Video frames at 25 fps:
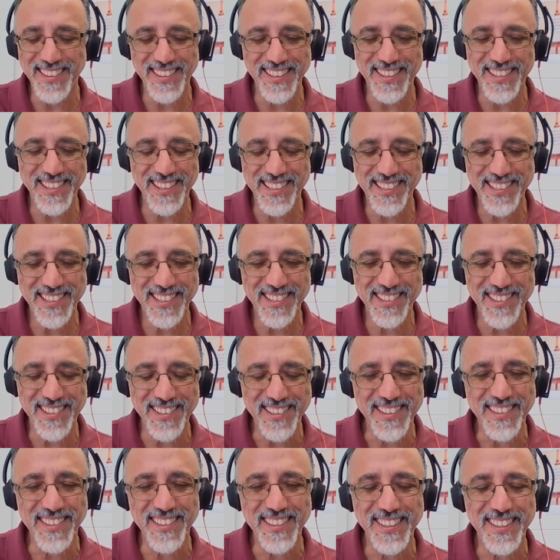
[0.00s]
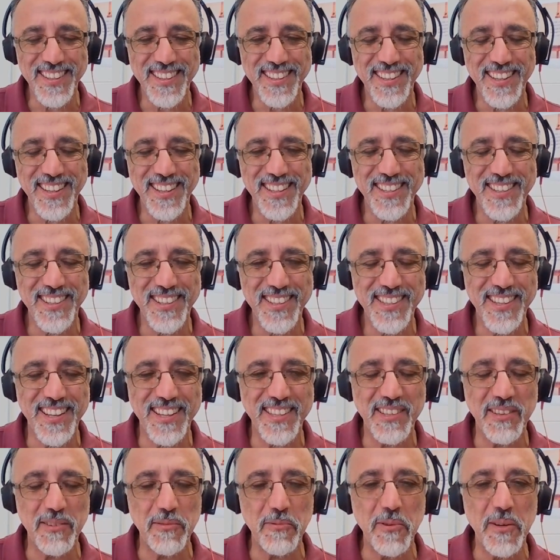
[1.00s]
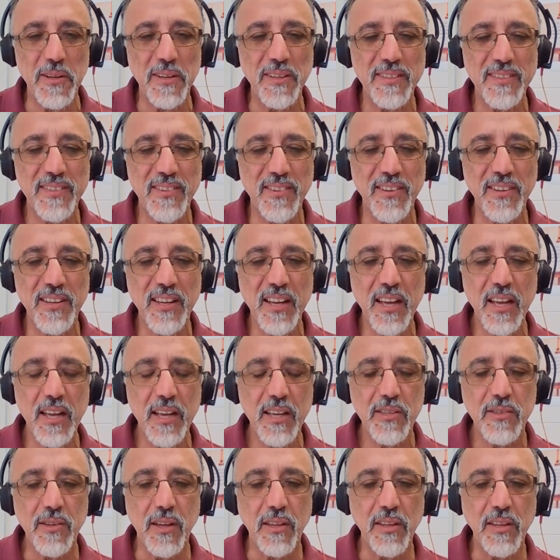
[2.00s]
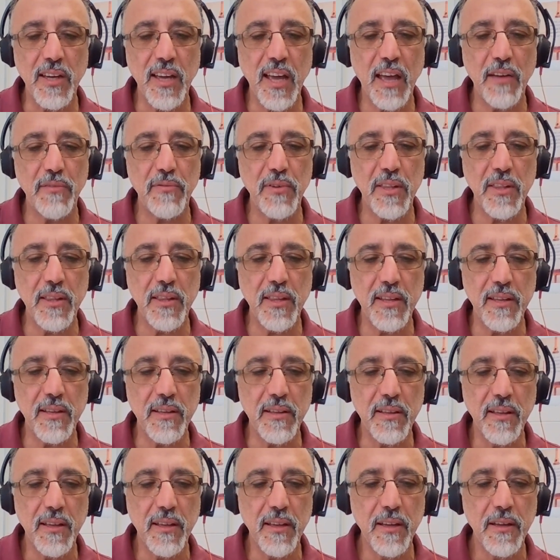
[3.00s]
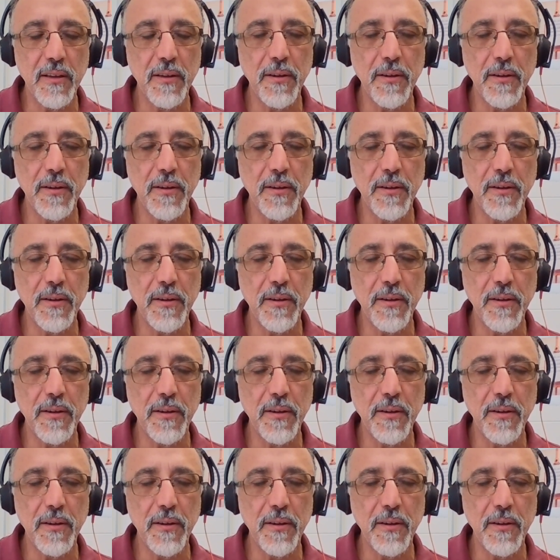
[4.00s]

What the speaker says: it just doesn't work. So I think having the